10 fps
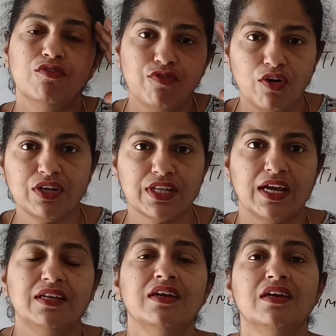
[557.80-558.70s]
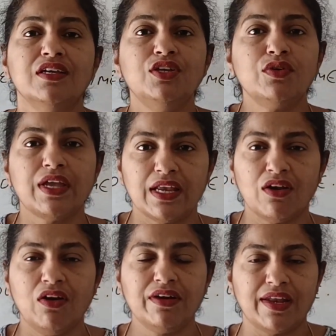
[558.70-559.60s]
For that, you
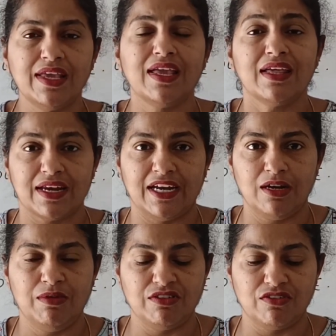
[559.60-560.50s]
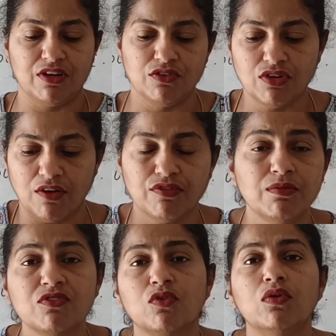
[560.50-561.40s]
cannot take a random decision. You come
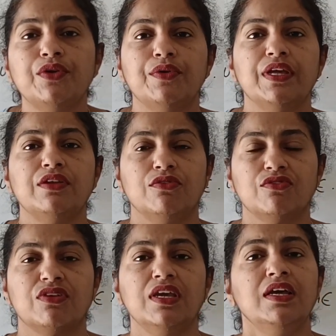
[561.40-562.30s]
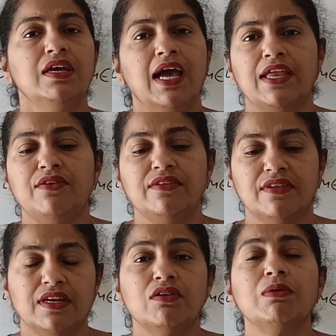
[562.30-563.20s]
from school today, Tuesday, and you
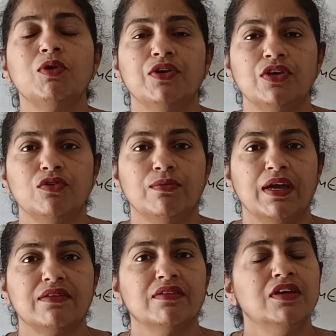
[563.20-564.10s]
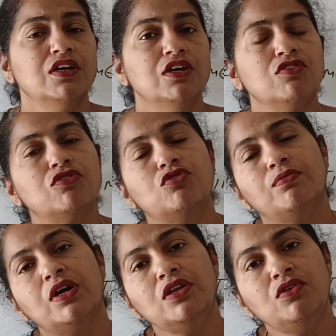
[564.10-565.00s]
decide, now I am going to do maths. So
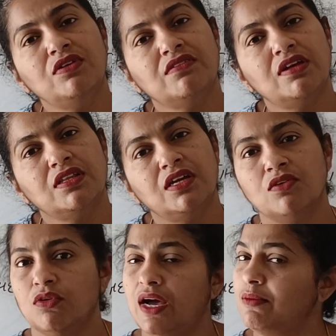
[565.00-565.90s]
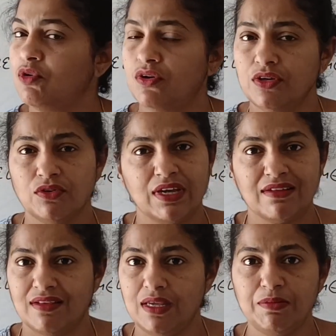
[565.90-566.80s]
tomorrow you decide that, oh, I am going to
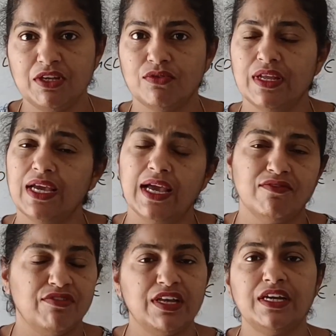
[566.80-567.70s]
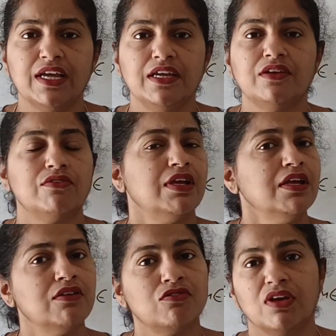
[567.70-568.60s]
get sleepy today, I am very tired
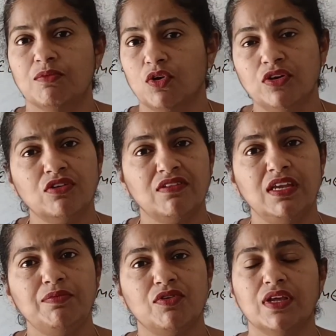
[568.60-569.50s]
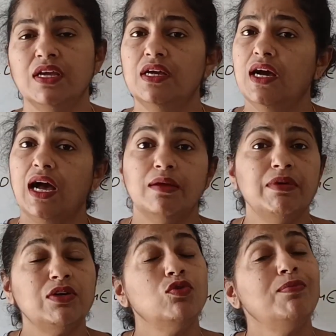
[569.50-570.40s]
today, so I am going to sleep today. I
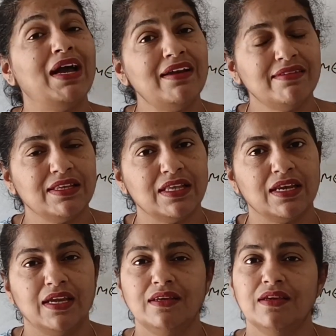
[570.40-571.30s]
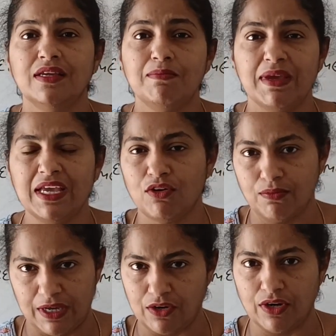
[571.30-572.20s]
may do maths in the night. It may
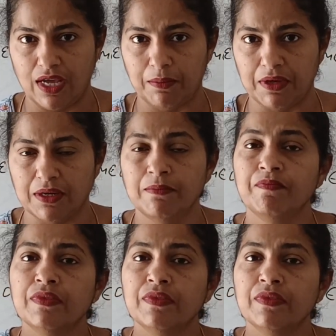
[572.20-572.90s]
or may not happen.